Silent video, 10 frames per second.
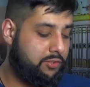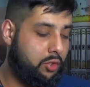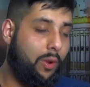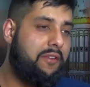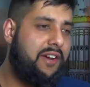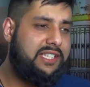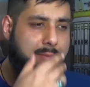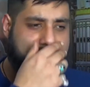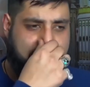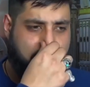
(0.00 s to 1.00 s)
So when
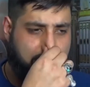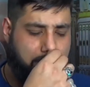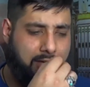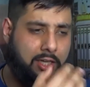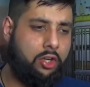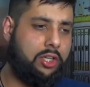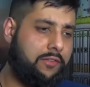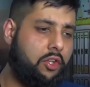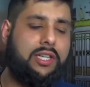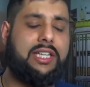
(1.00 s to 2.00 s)
Fatima said to Abu Bakr, look, if
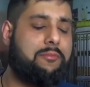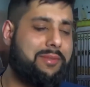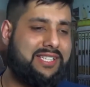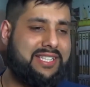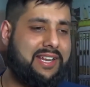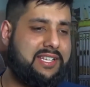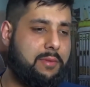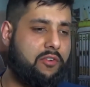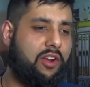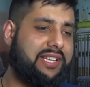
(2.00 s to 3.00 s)
you're not going to give me this land as
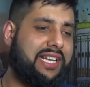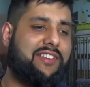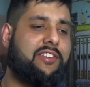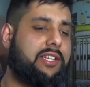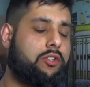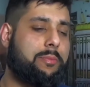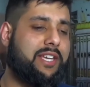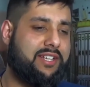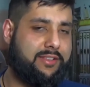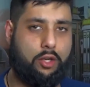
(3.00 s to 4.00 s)
my right, then give it to
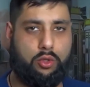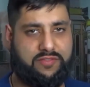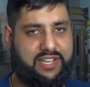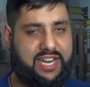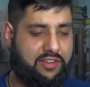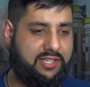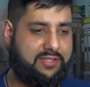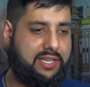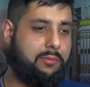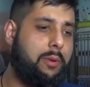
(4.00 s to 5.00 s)
me under the laws of
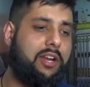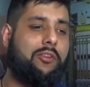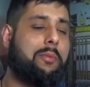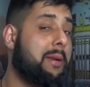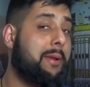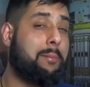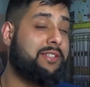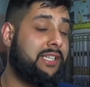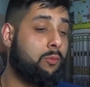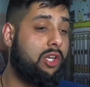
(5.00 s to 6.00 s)
inheritance. And Abu Bakr replied back
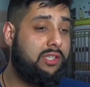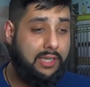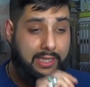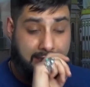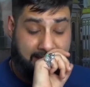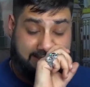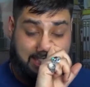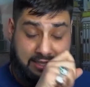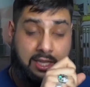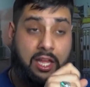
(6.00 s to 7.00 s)
by saying what? He
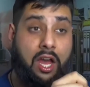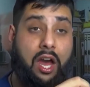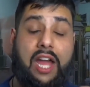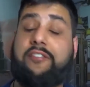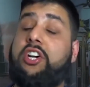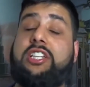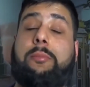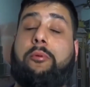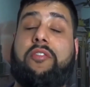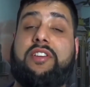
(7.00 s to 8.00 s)
said, I've heard the
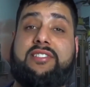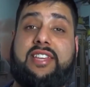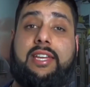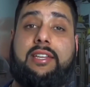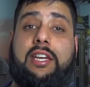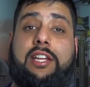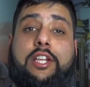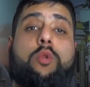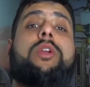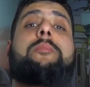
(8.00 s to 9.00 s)
Prophet say
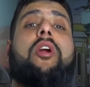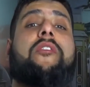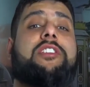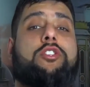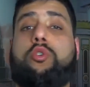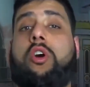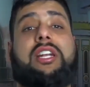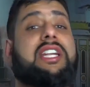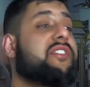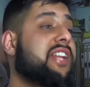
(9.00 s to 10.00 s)
that we prophets do
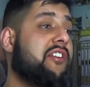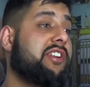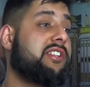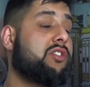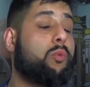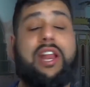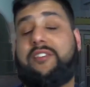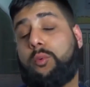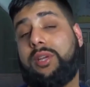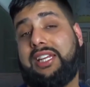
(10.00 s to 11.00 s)
not leave inheritance.
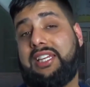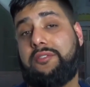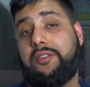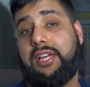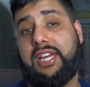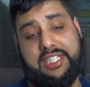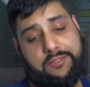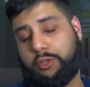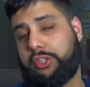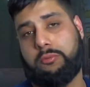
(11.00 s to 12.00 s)
Whatever we leave is
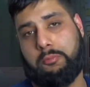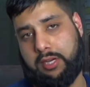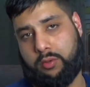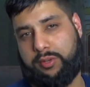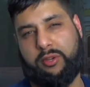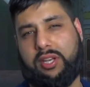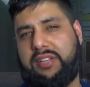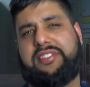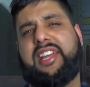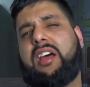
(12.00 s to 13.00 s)
for the ummah. We don't
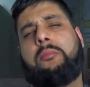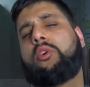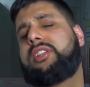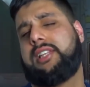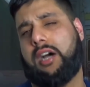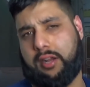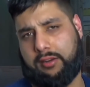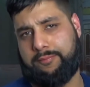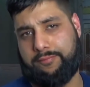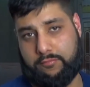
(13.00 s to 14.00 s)
leave dirham or
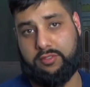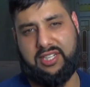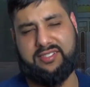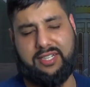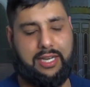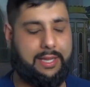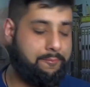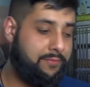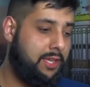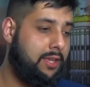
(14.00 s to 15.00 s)
dinar. That's the
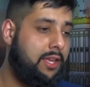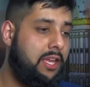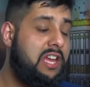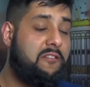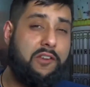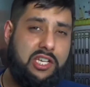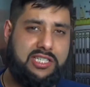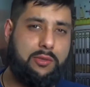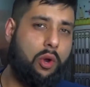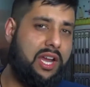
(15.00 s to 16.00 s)
claim.
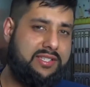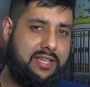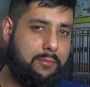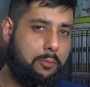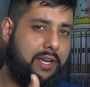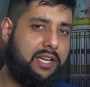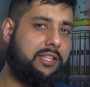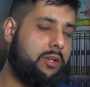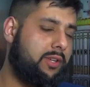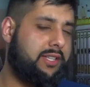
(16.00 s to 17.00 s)
Firstly, why is Abu Bakr
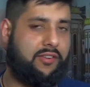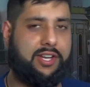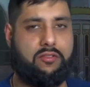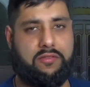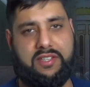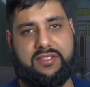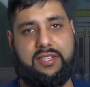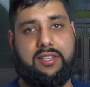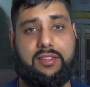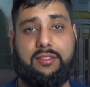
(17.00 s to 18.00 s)
the only narrator of this
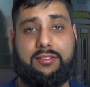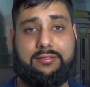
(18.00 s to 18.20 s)
hadith?